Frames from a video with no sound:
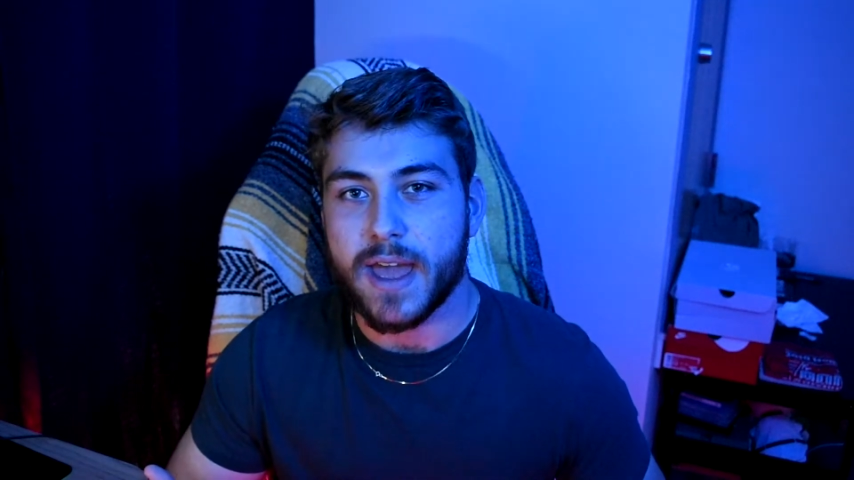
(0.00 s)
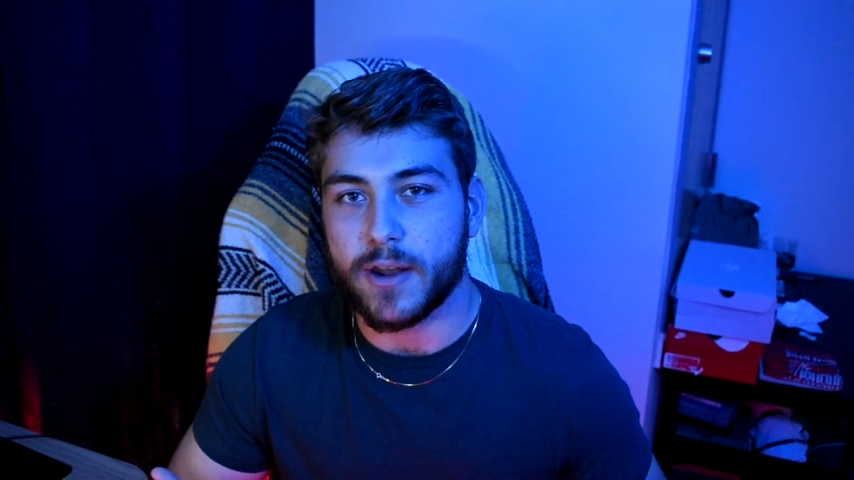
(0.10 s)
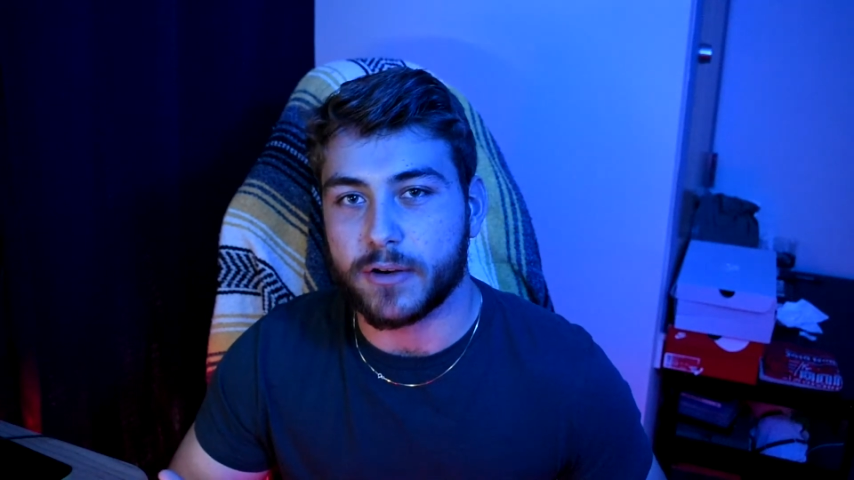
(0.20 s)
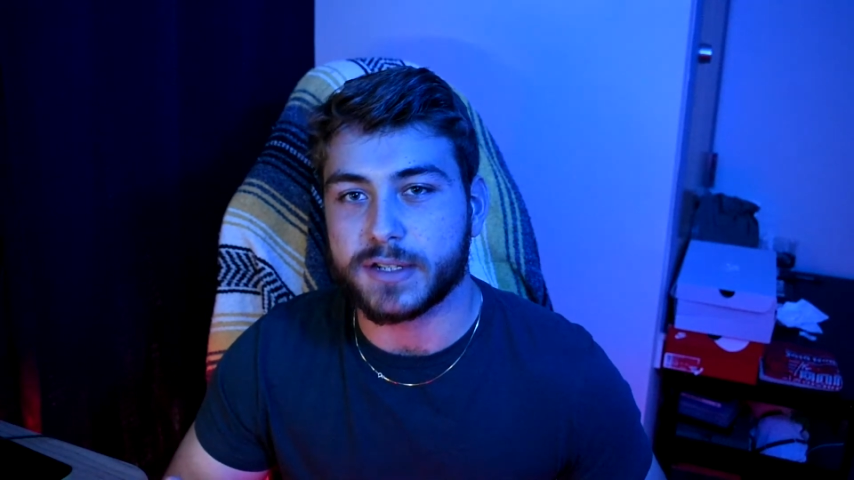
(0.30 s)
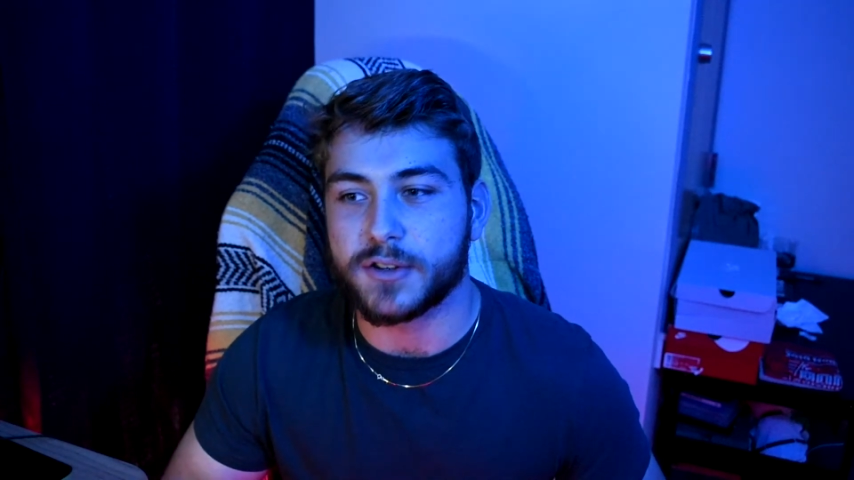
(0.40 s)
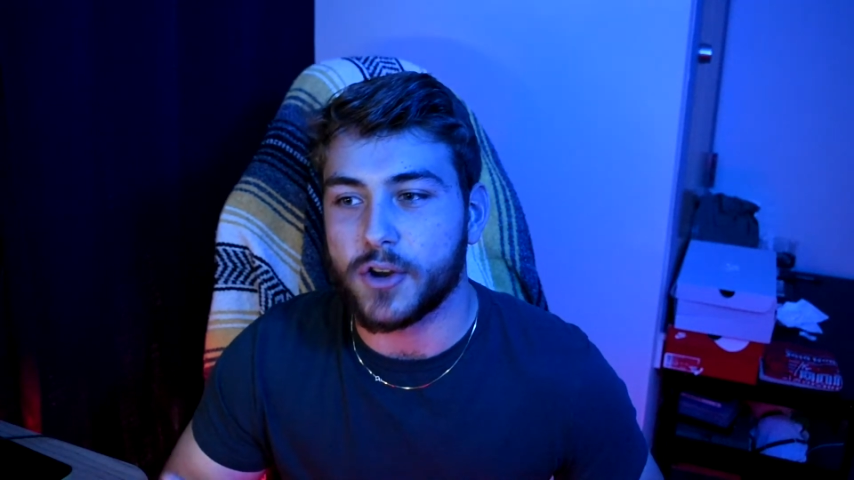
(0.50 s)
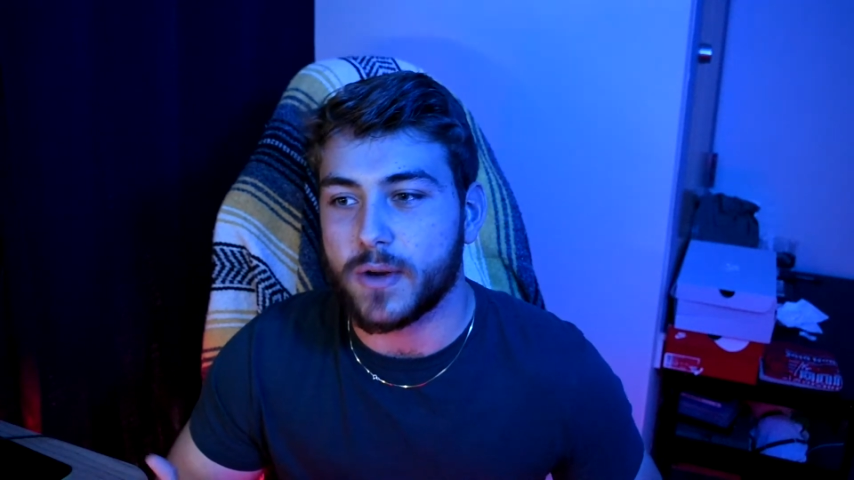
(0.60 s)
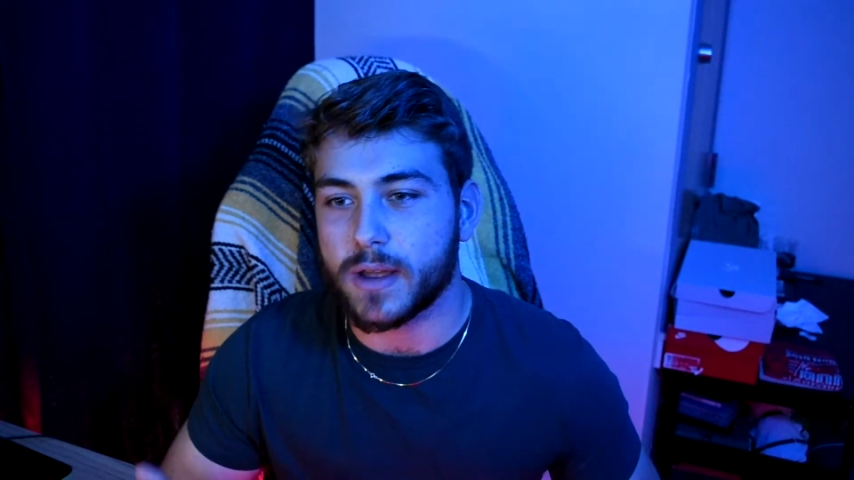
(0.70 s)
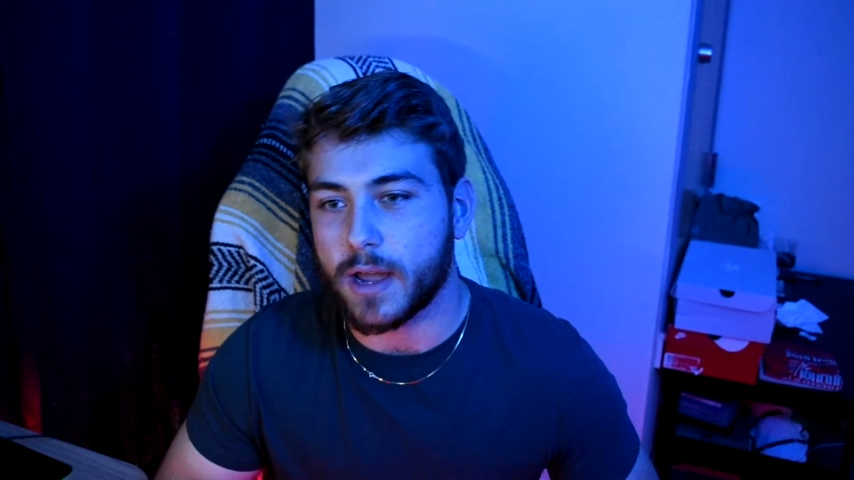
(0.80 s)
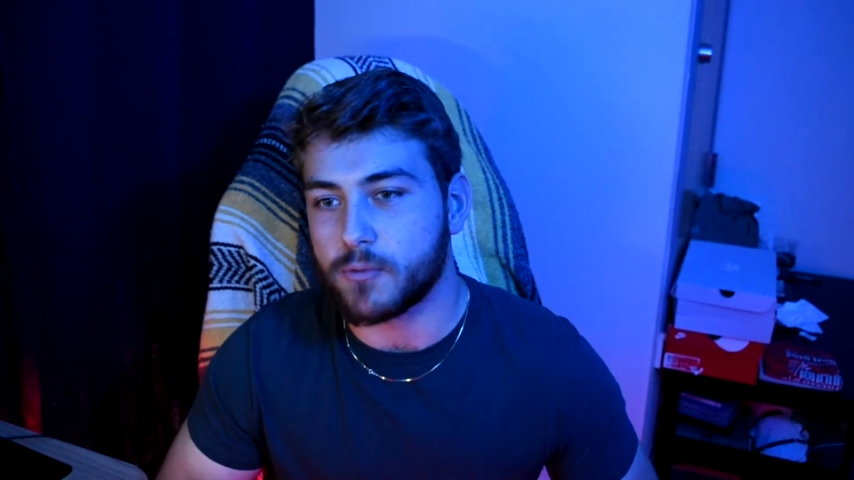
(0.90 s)
and also
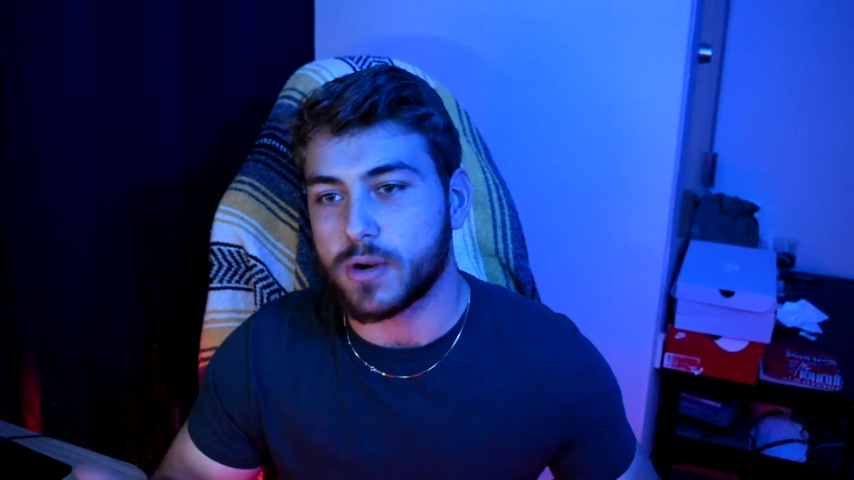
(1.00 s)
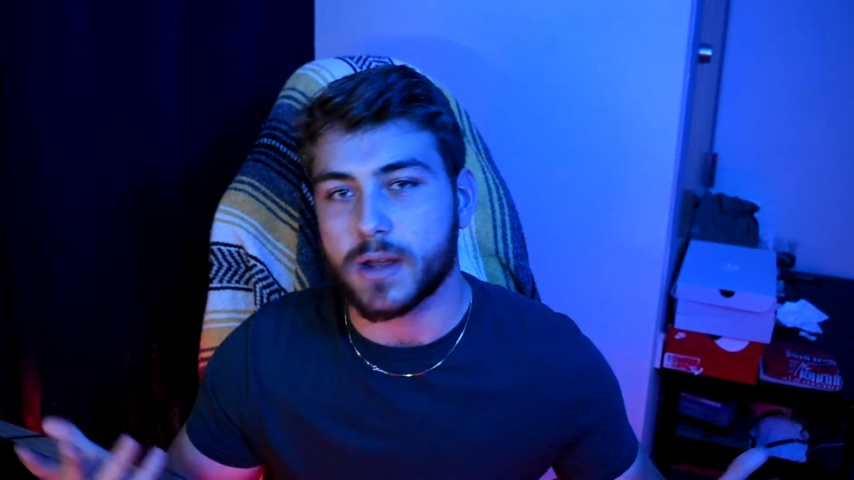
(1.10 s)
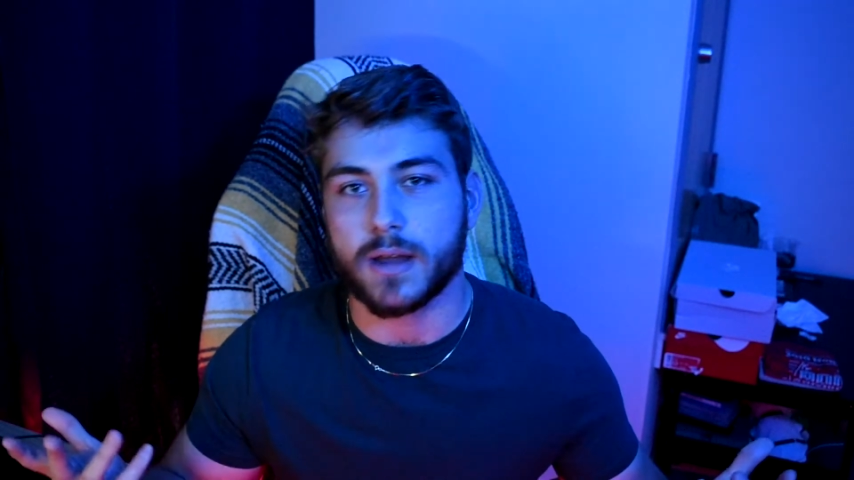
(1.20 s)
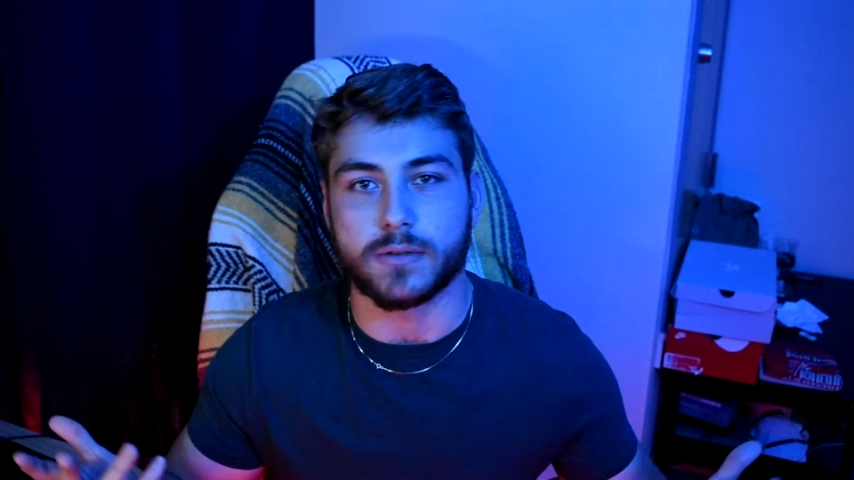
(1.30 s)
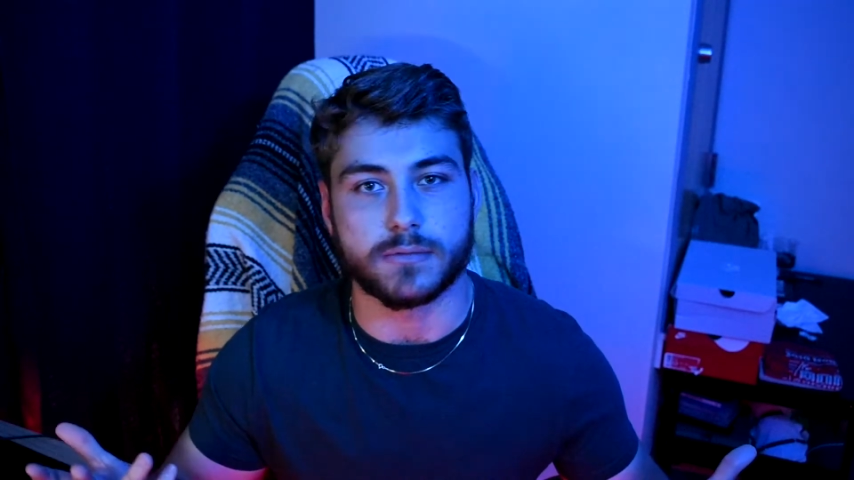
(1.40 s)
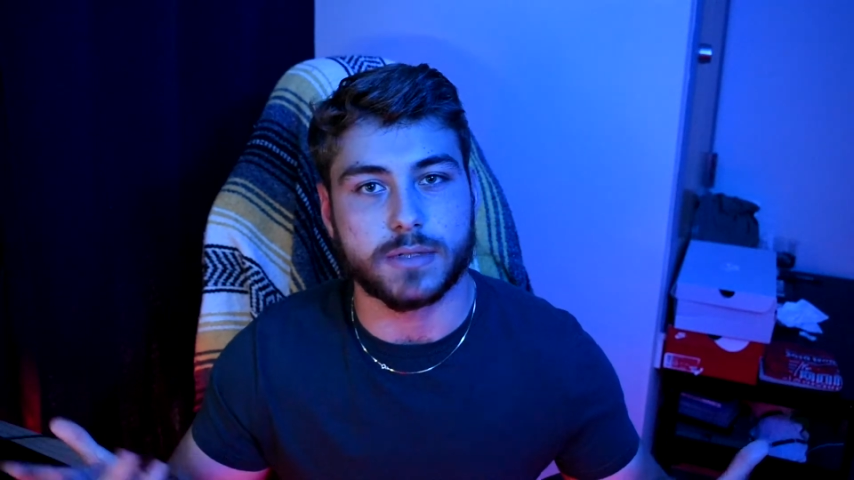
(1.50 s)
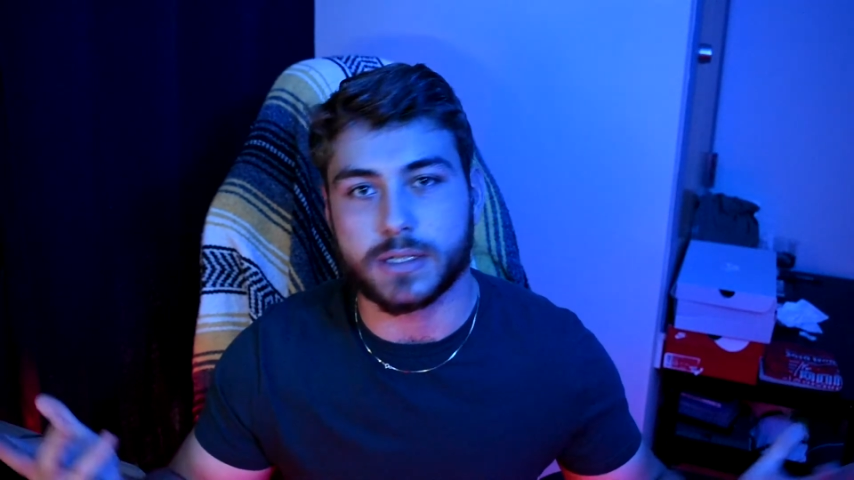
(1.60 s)
knowing I work out,